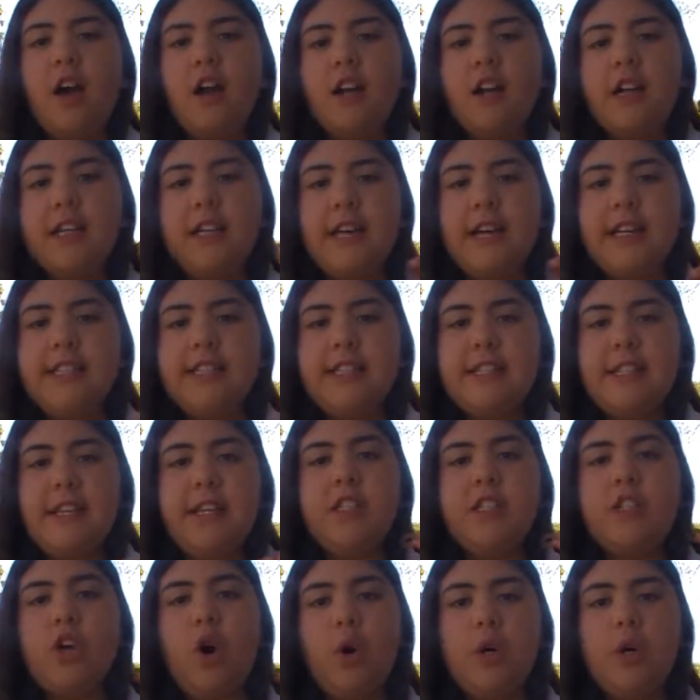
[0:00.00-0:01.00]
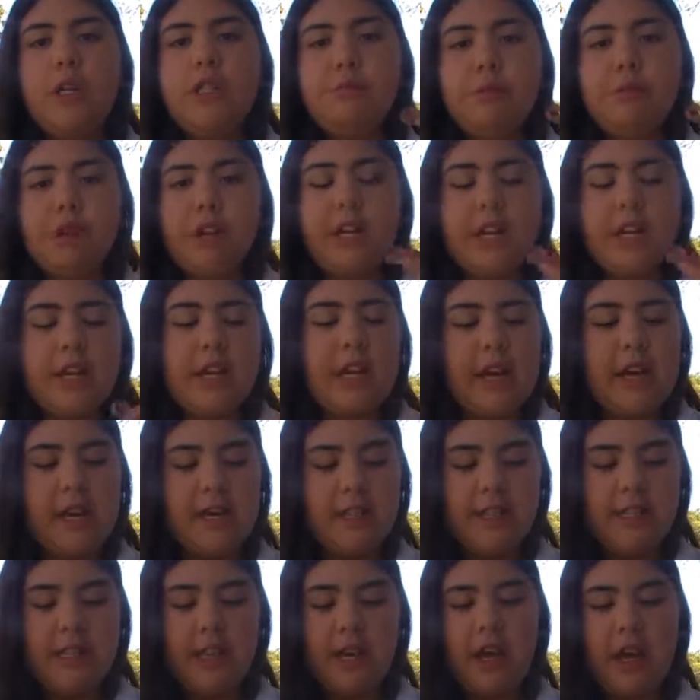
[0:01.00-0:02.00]
elastics, always bring an
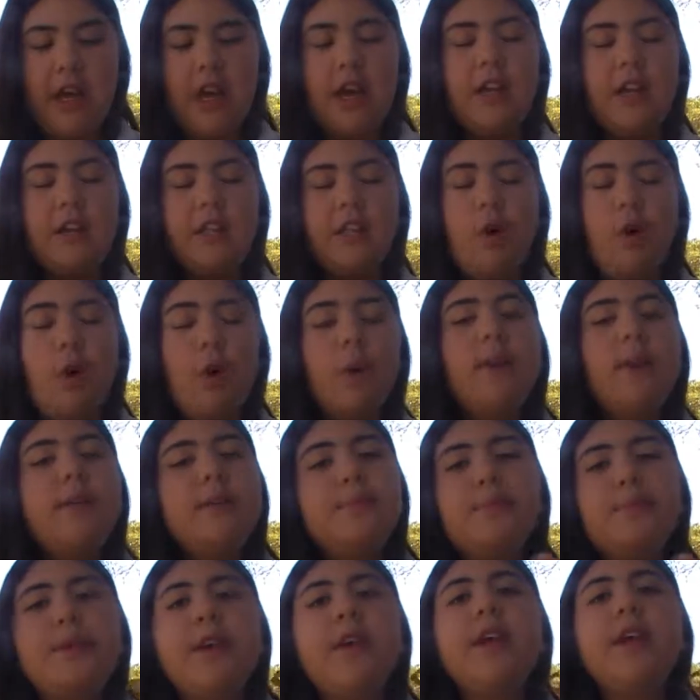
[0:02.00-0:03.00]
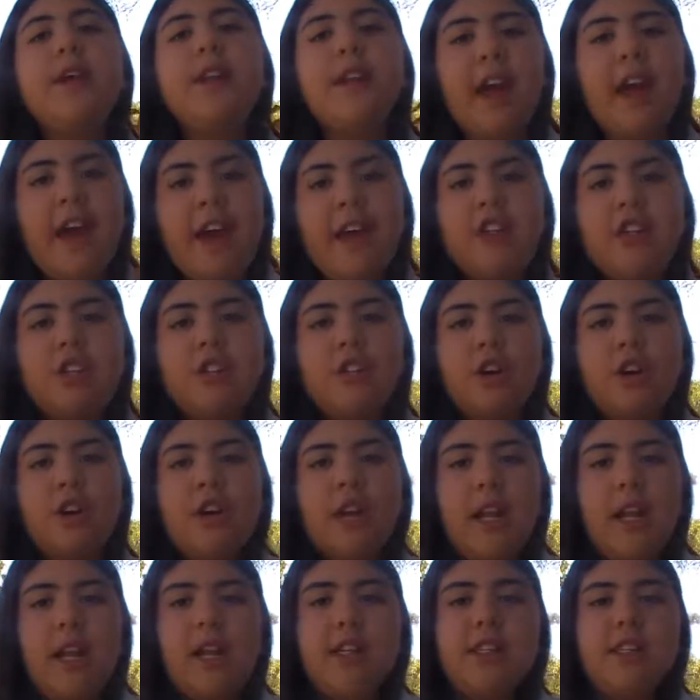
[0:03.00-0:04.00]
elastic, always bring an extra
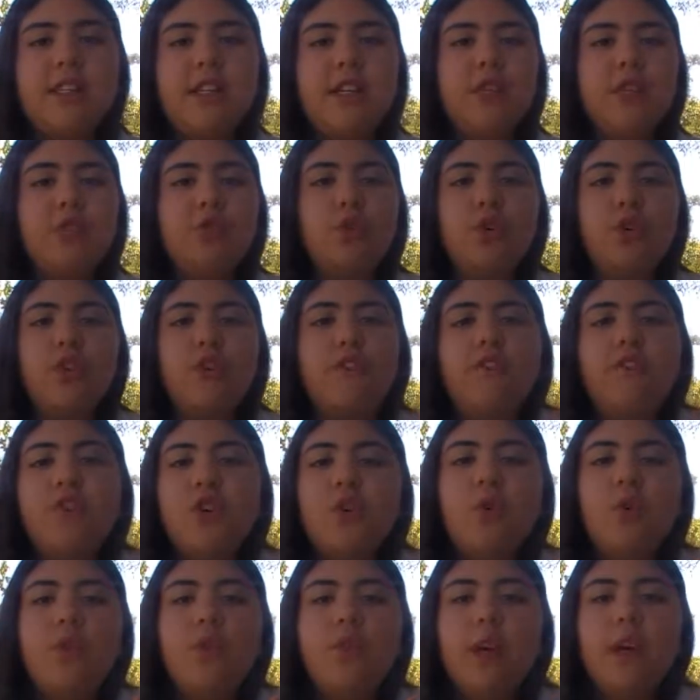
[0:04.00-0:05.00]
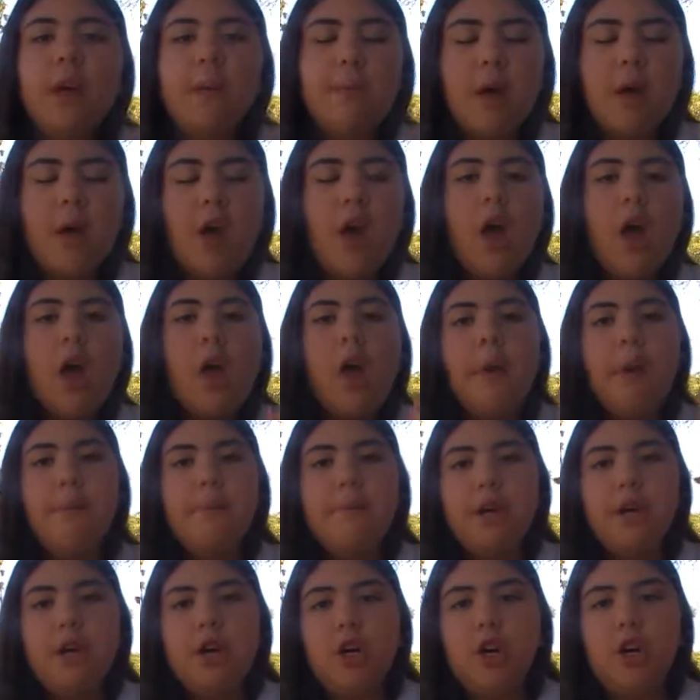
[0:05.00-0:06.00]
elastics or a few of them
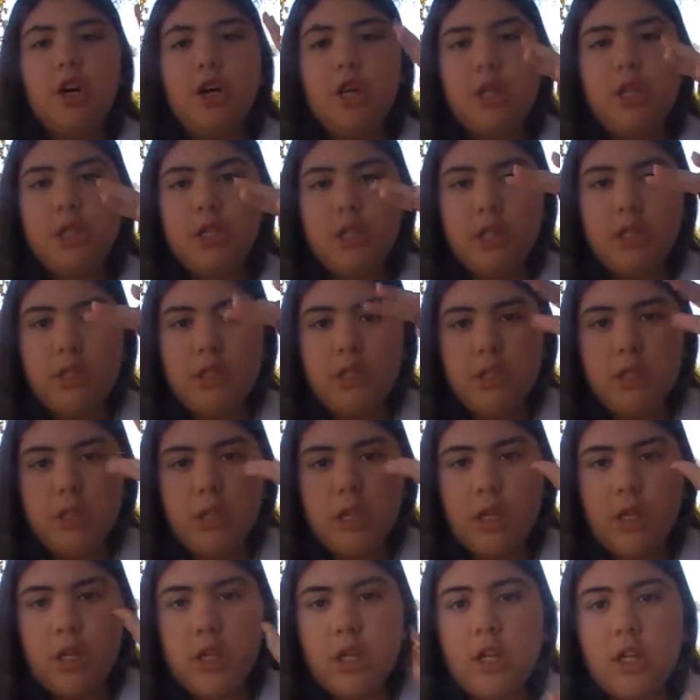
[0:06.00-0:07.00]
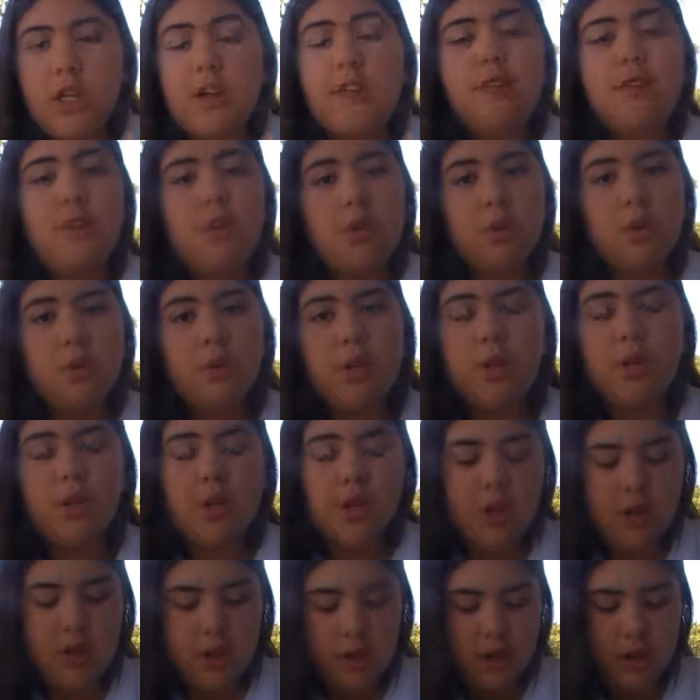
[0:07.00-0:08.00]
because you never know when
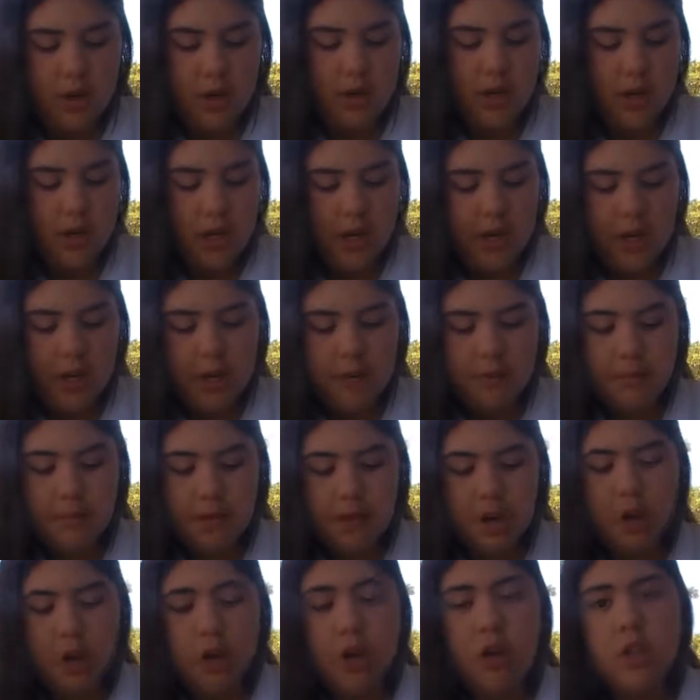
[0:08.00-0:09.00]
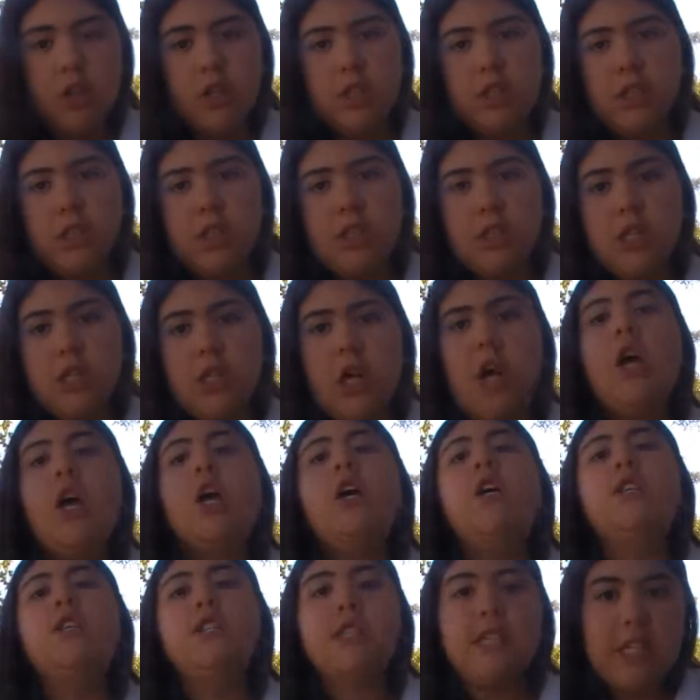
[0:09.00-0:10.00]
you're gonna need it because
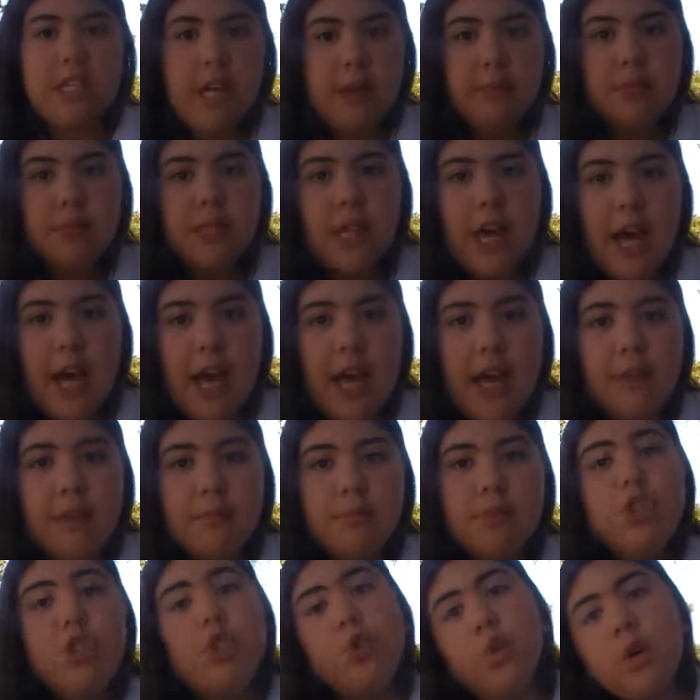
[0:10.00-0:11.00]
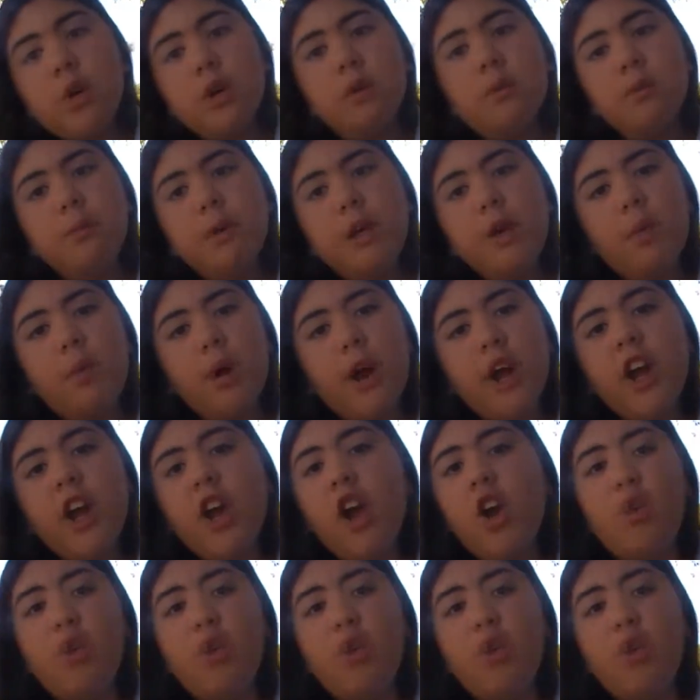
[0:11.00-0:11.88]
sometimes you can be wearing a